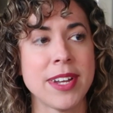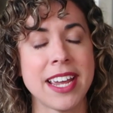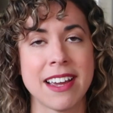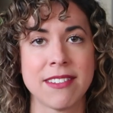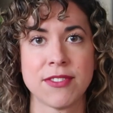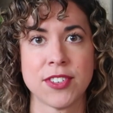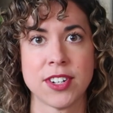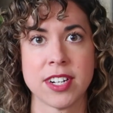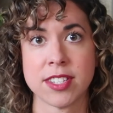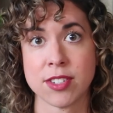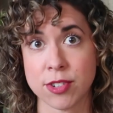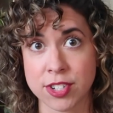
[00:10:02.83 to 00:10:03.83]
we have for
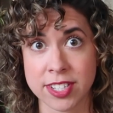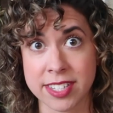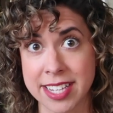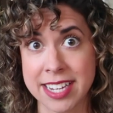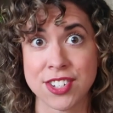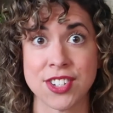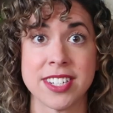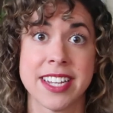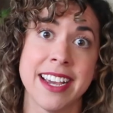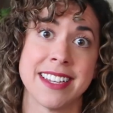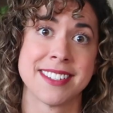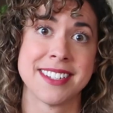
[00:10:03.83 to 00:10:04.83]
a socialization
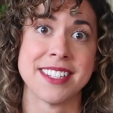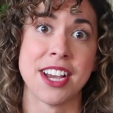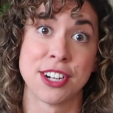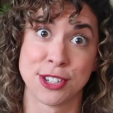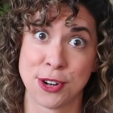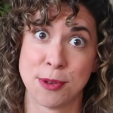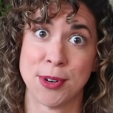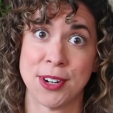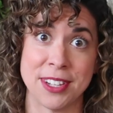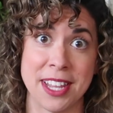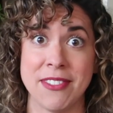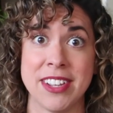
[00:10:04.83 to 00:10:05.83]
test is October
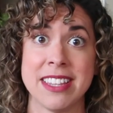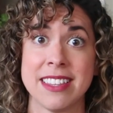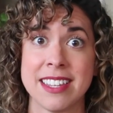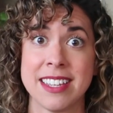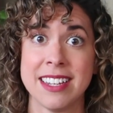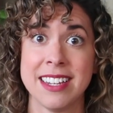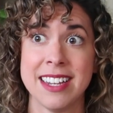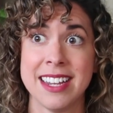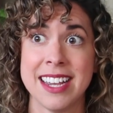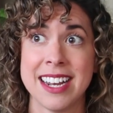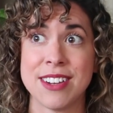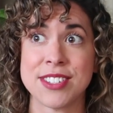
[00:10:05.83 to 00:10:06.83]
11th.
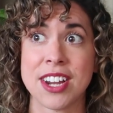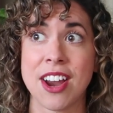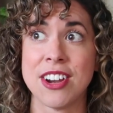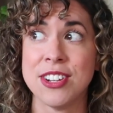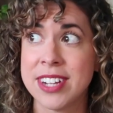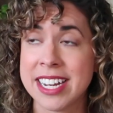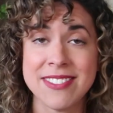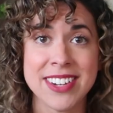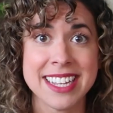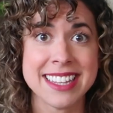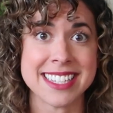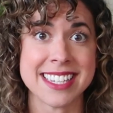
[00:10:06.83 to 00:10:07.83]
I was like, are you kidding
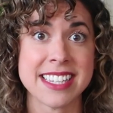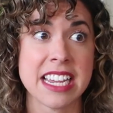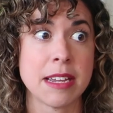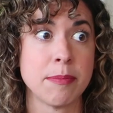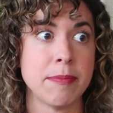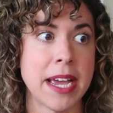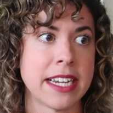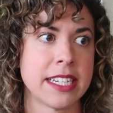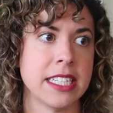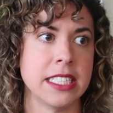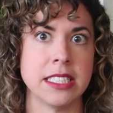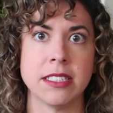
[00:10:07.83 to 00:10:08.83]
me? This is like back
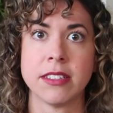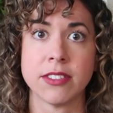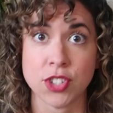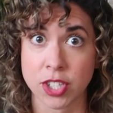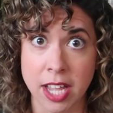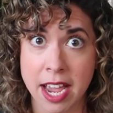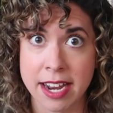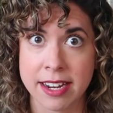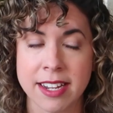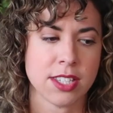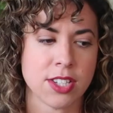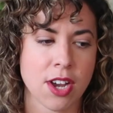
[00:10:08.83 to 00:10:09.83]
in July.
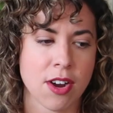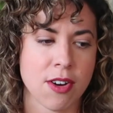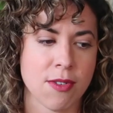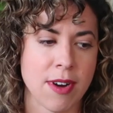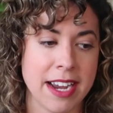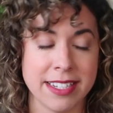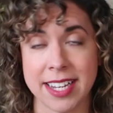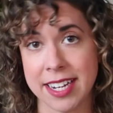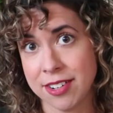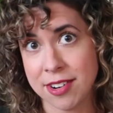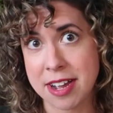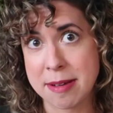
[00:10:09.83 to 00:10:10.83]
So I
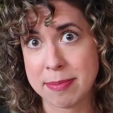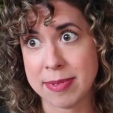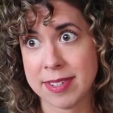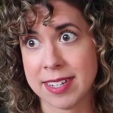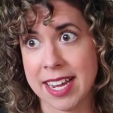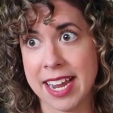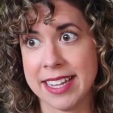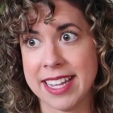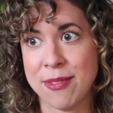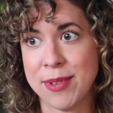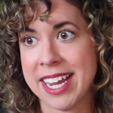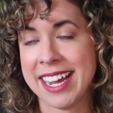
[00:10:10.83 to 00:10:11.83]
signed her up, and
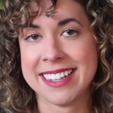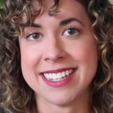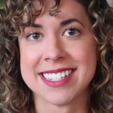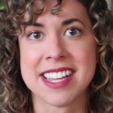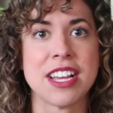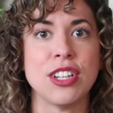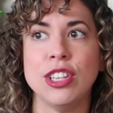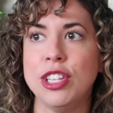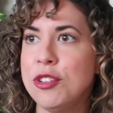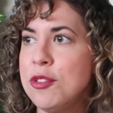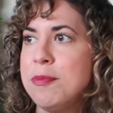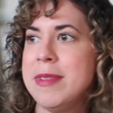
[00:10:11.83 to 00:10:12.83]
then we had this like
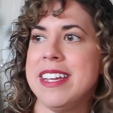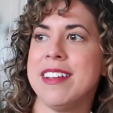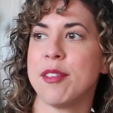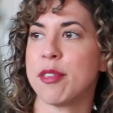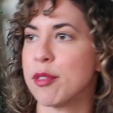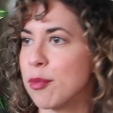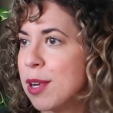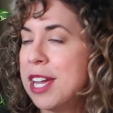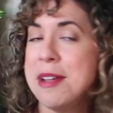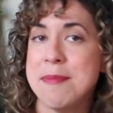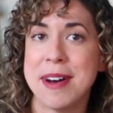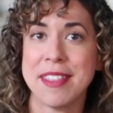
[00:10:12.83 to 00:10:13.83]
looming
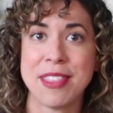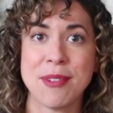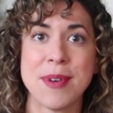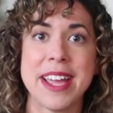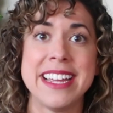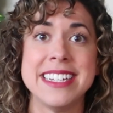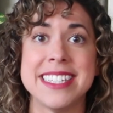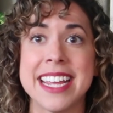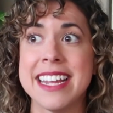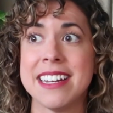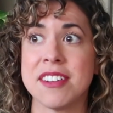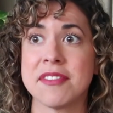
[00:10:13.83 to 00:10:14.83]
3-month away
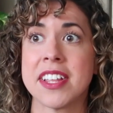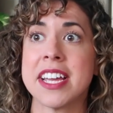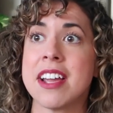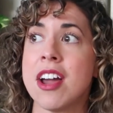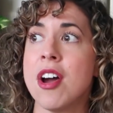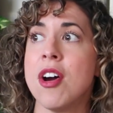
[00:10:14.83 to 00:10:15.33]
date of like,